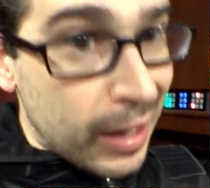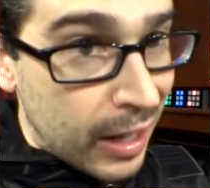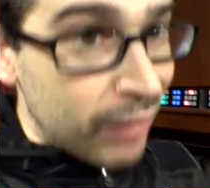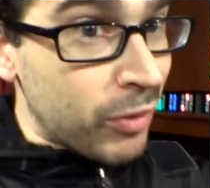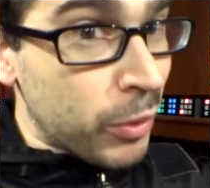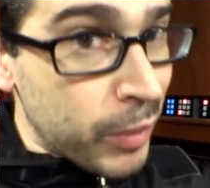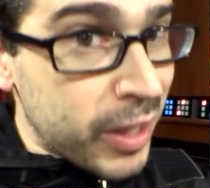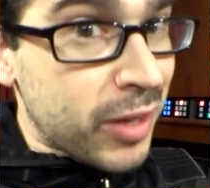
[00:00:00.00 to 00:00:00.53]

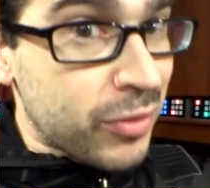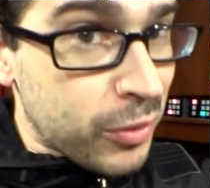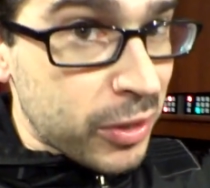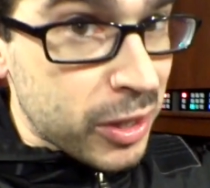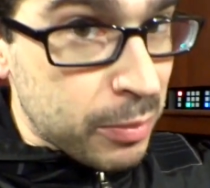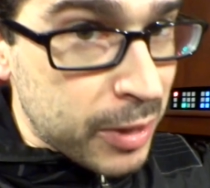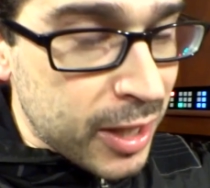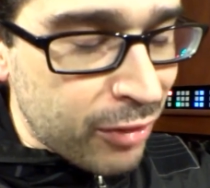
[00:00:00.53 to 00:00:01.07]
Every week it's
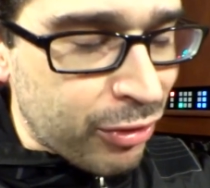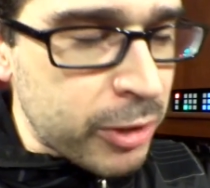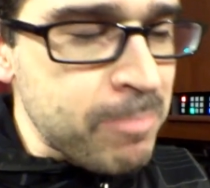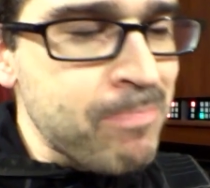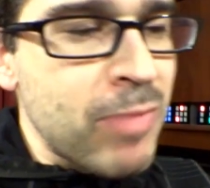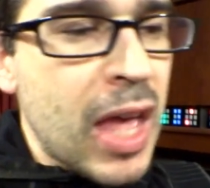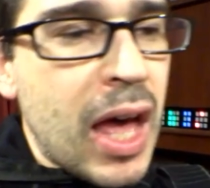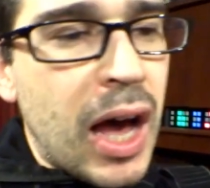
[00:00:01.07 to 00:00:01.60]
going to be
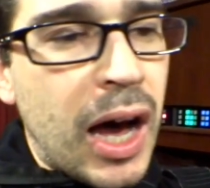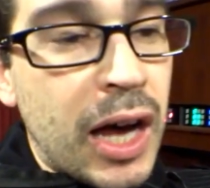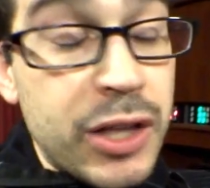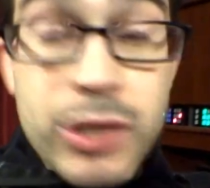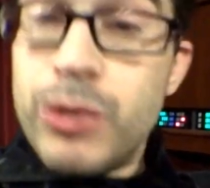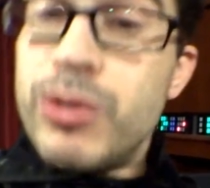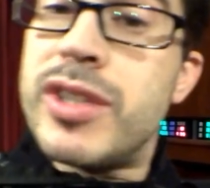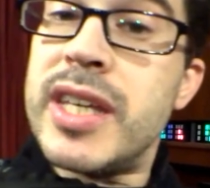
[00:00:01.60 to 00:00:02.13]
different. Uh,
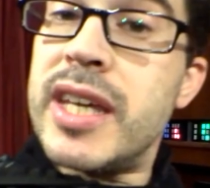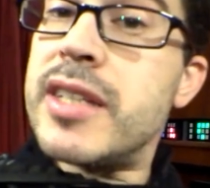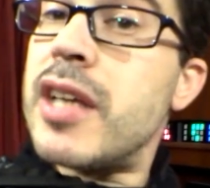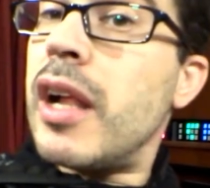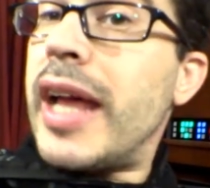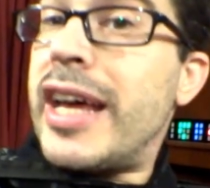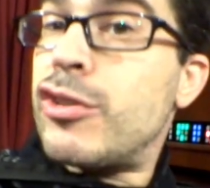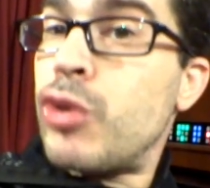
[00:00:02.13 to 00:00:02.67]
use the
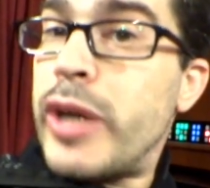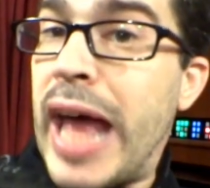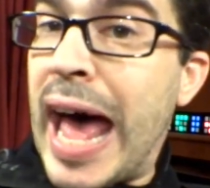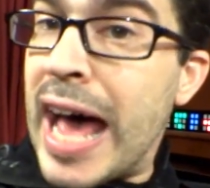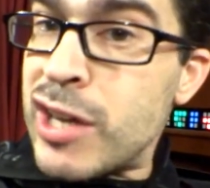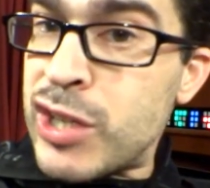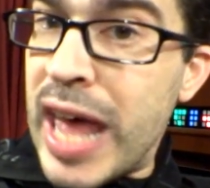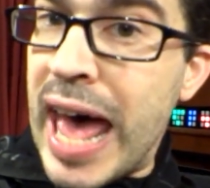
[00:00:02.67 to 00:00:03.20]
Intel Android
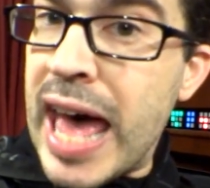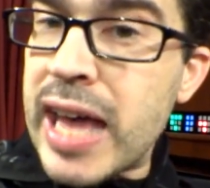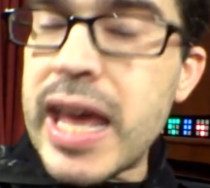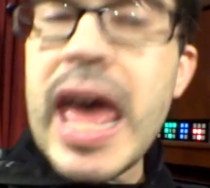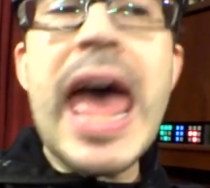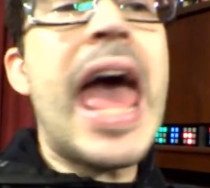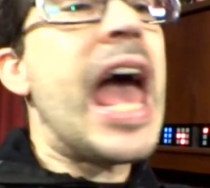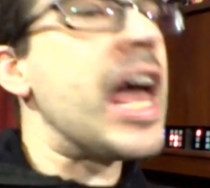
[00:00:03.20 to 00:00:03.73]
hashtag
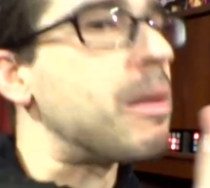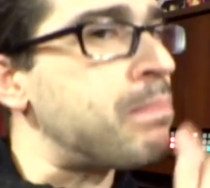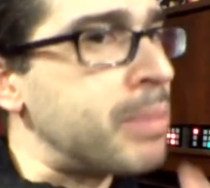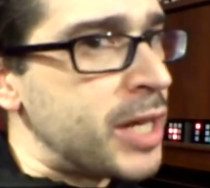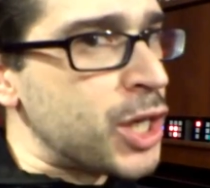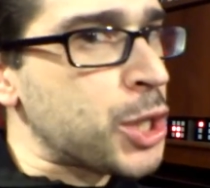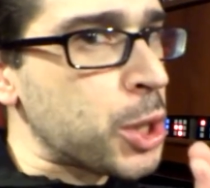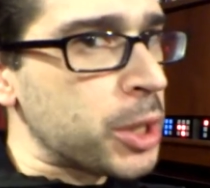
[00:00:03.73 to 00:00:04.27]
and
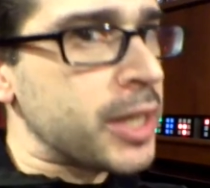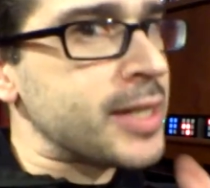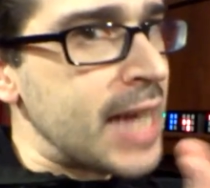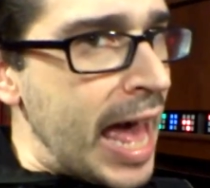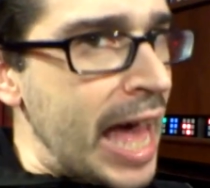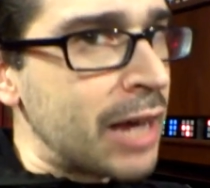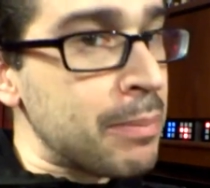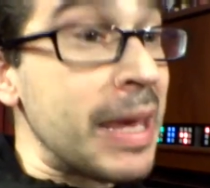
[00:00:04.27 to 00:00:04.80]
be sure to
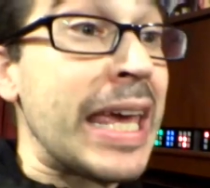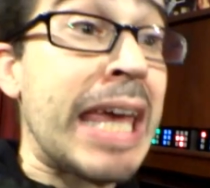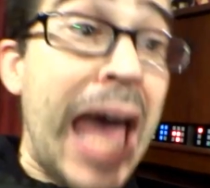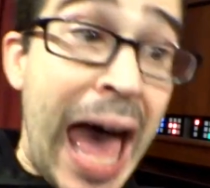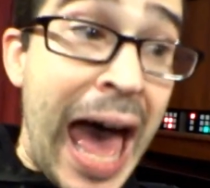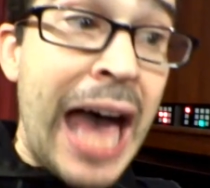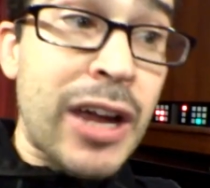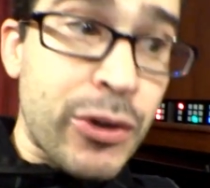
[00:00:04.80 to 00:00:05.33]
tag me
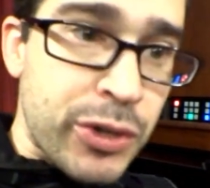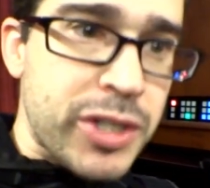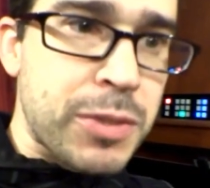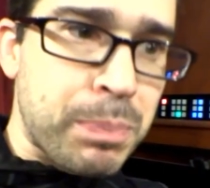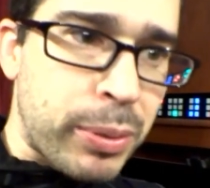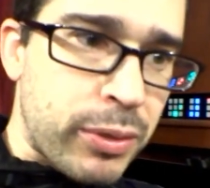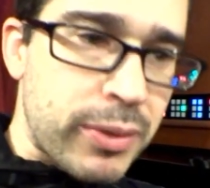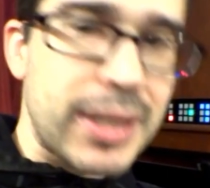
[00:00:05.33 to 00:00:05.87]
at Chris
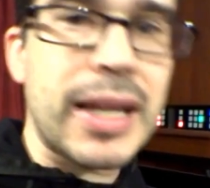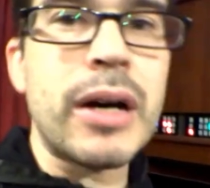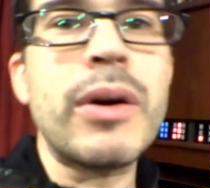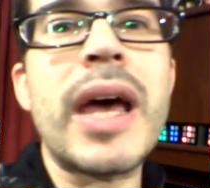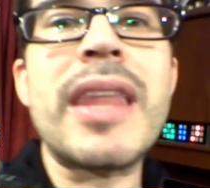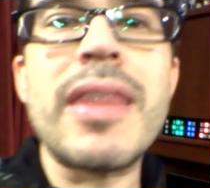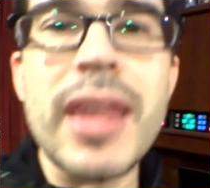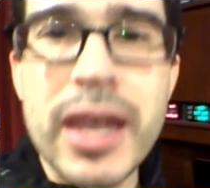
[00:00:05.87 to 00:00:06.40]
Pirillo,
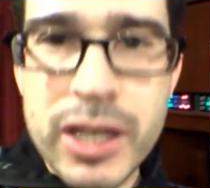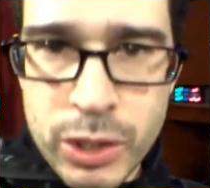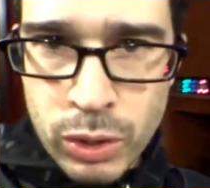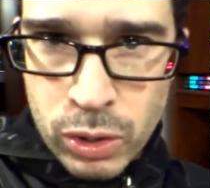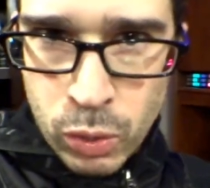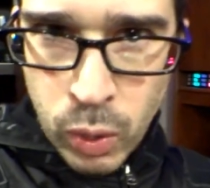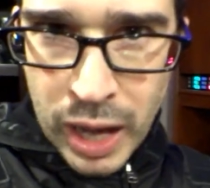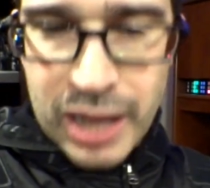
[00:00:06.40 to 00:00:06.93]
and then you'll
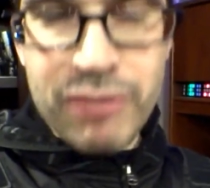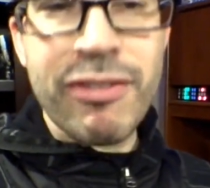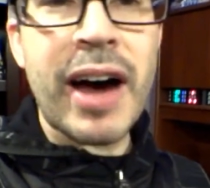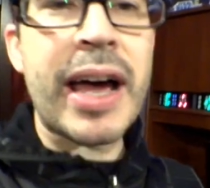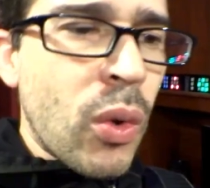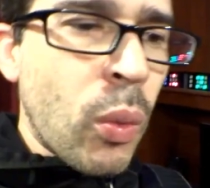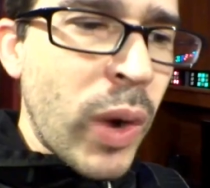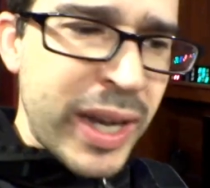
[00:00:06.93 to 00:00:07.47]

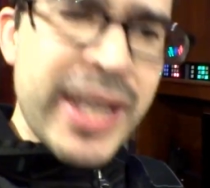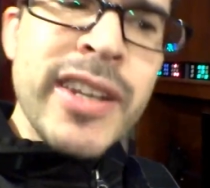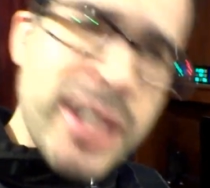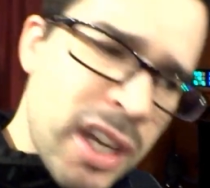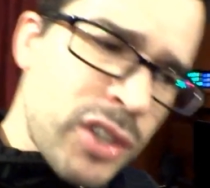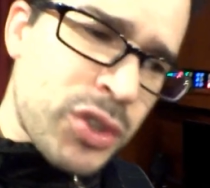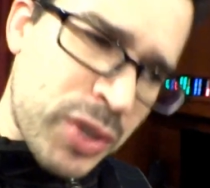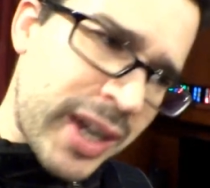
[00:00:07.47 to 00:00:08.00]
qualify. What
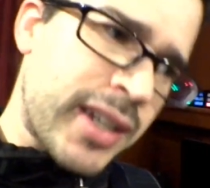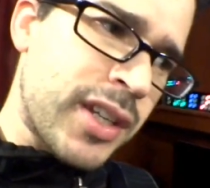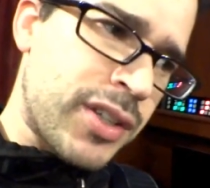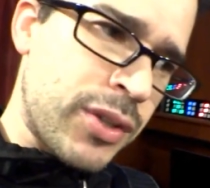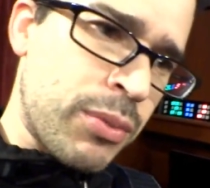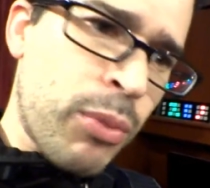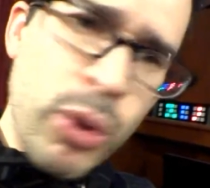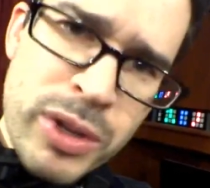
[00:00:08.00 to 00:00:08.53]
Intel's trying to
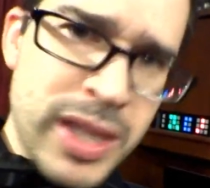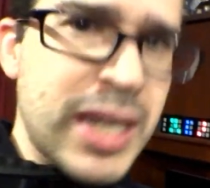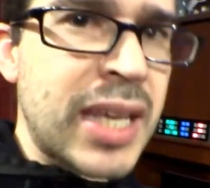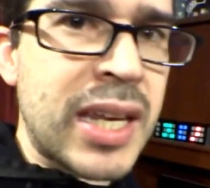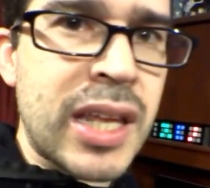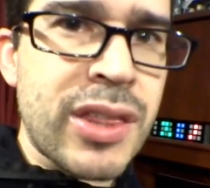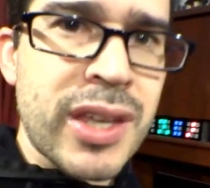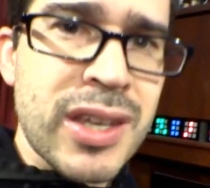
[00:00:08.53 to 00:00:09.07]
do more than
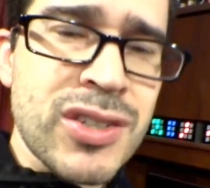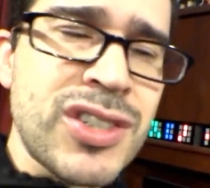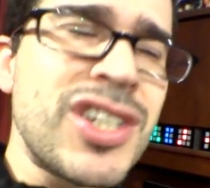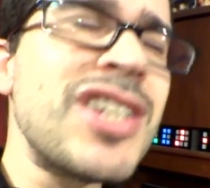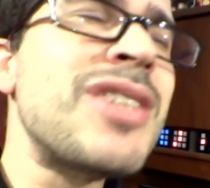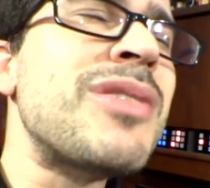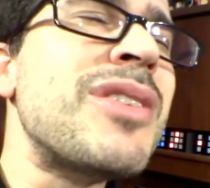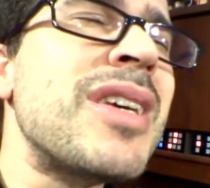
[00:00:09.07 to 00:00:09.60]
anything is
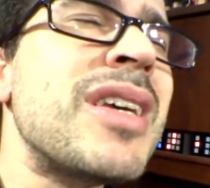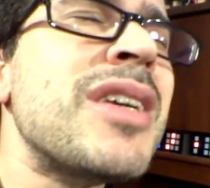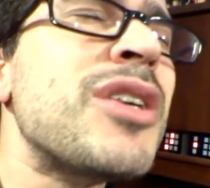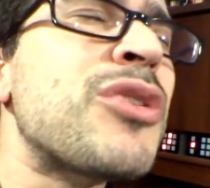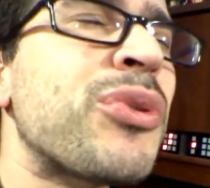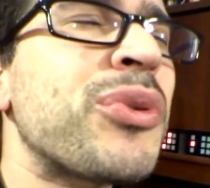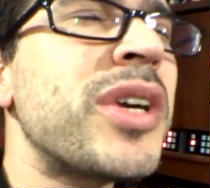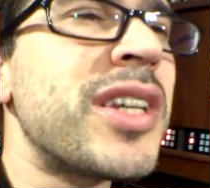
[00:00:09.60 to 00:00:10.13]
just
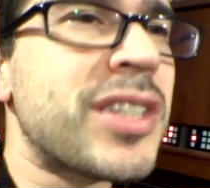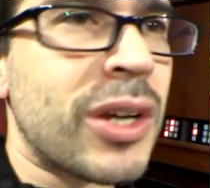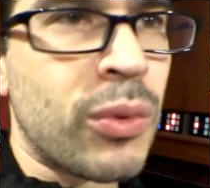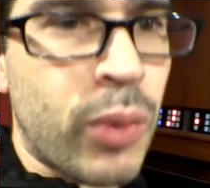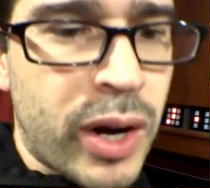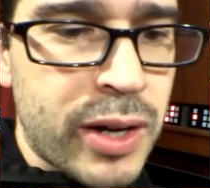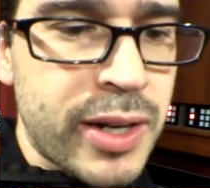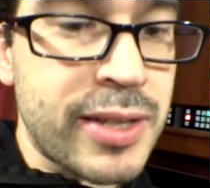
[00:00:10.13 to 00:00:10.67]
increase
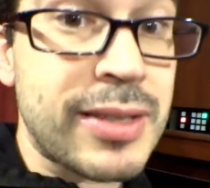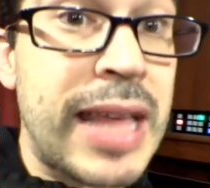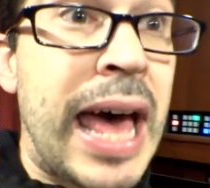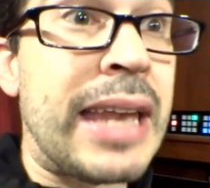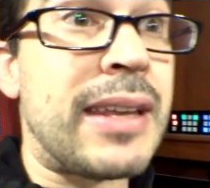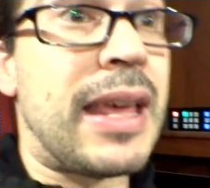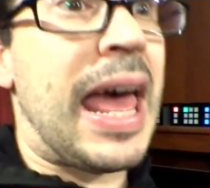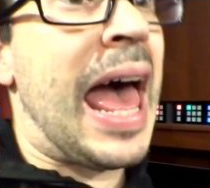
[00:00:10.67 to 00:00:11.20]
awareness
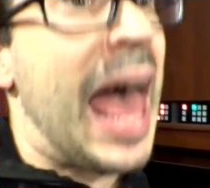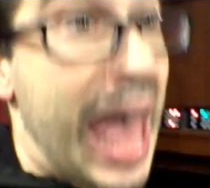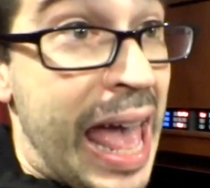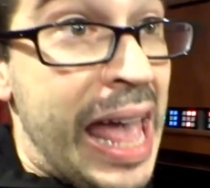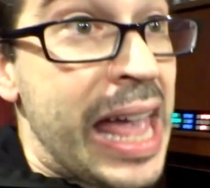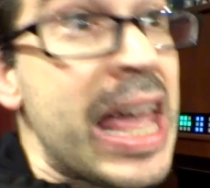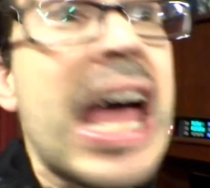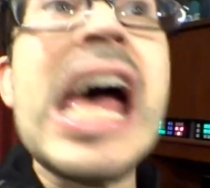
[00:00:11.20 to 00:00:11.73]
that
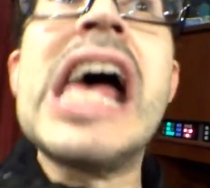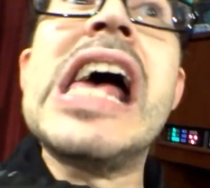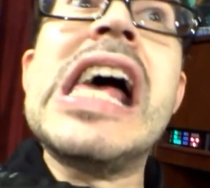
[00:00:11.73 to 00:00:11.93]
A,